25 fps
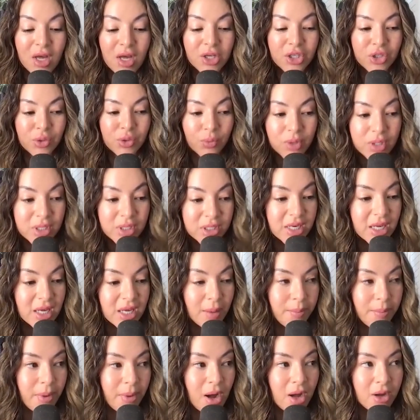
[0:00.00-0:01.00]
She wouldn't take
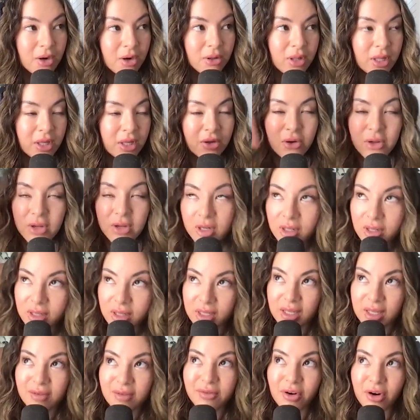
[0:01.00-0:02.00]
a bottle. I couldn't
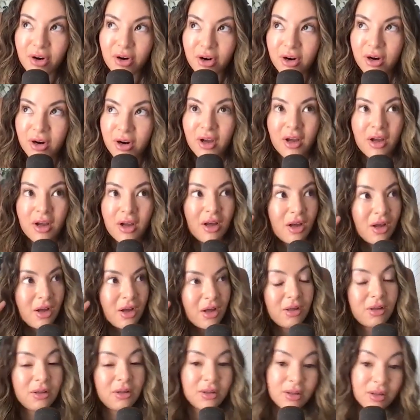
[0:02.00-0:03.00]
leave her.
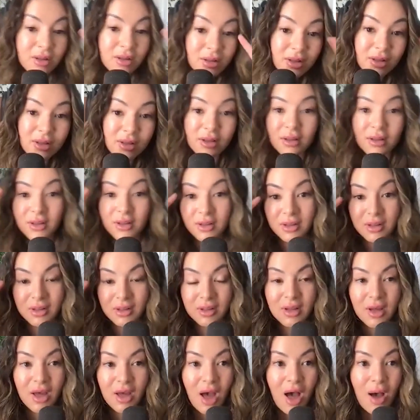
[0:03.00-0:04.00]
uh, uh,
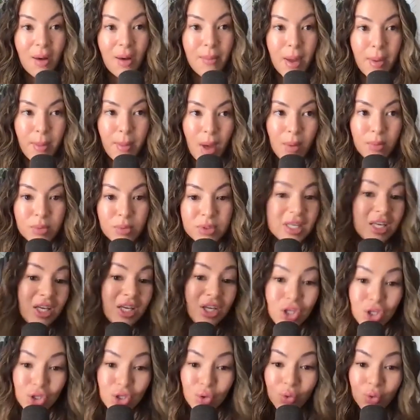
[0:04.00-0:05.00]
uh. My mom was
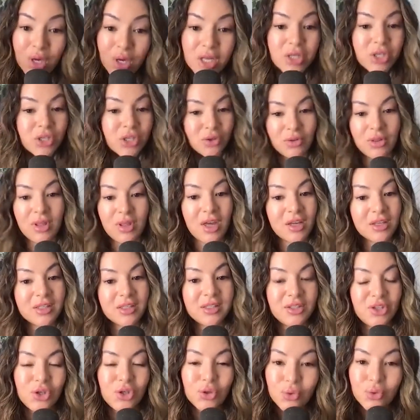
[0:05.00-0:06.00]
like, you can do
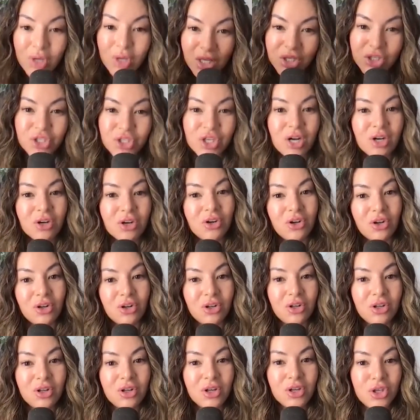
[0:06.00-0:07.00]
this. You can
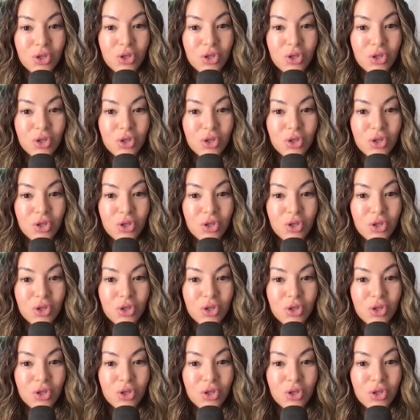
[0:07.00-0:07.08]
juggle.